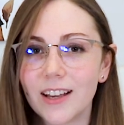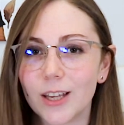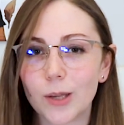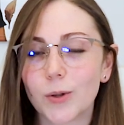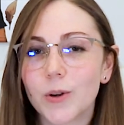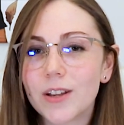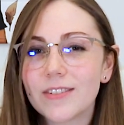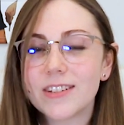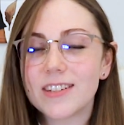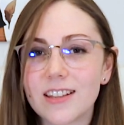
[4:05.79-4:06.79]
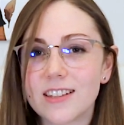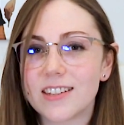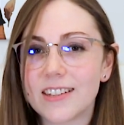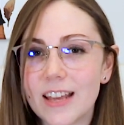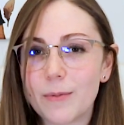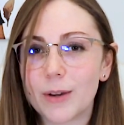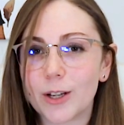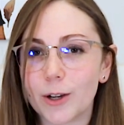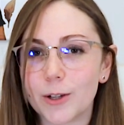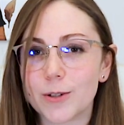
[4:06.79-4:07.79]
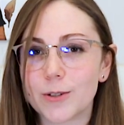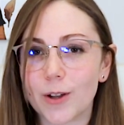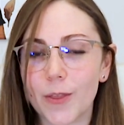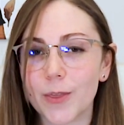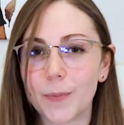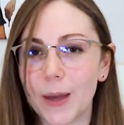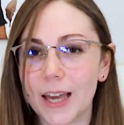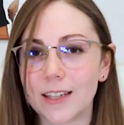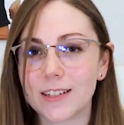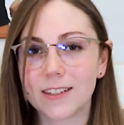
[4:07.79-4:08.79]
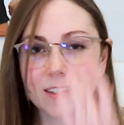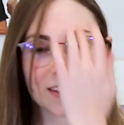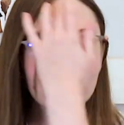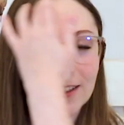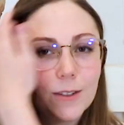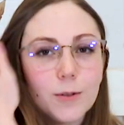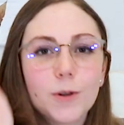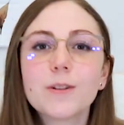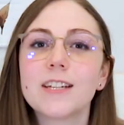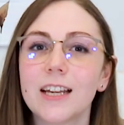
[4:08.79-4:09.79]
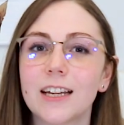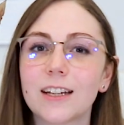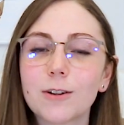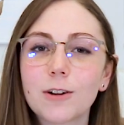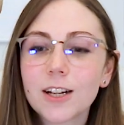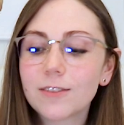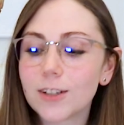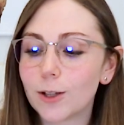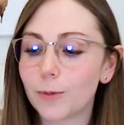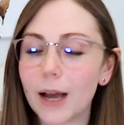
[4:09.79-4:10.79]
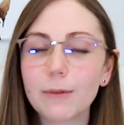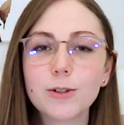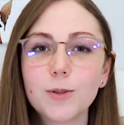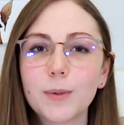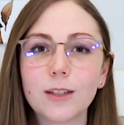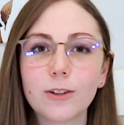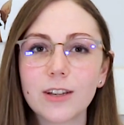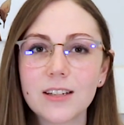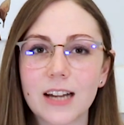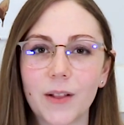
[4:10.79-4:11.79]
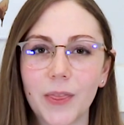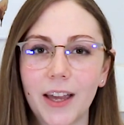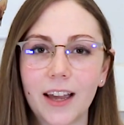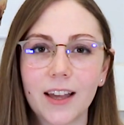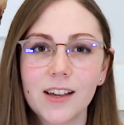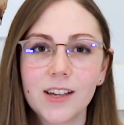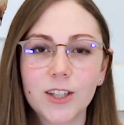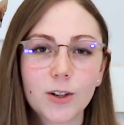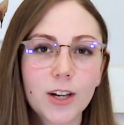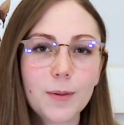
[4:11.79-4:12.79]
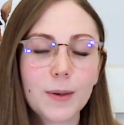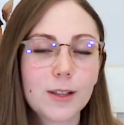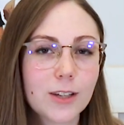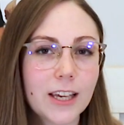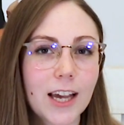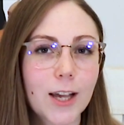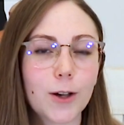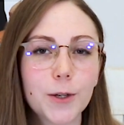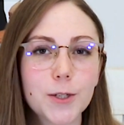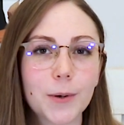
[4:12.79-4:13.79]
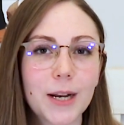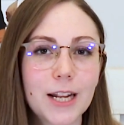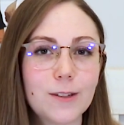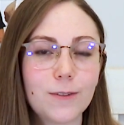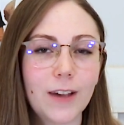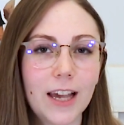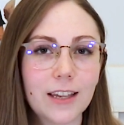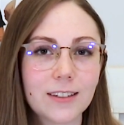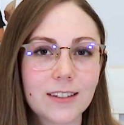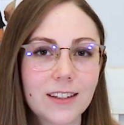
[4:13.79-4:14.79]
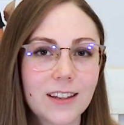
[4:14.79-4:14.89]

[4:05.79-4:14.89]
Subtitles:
You don't even see the seam when Gojo's on the base. You don't see it, you're not even, why would you be looking down there? You're gonna be looking at Gojo and his face.